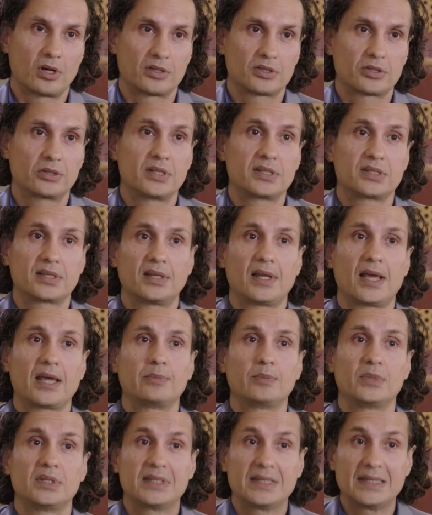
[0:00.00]
So this
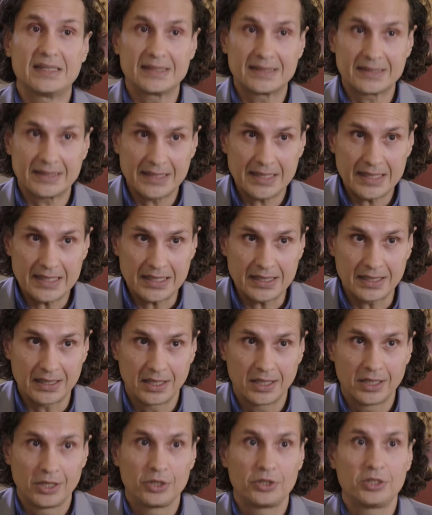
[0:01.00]
alignment is key.
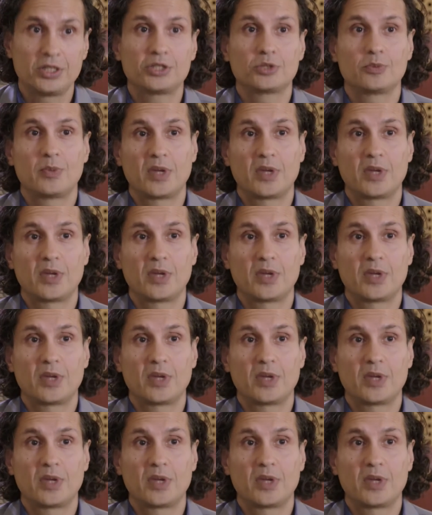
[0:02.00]
You need to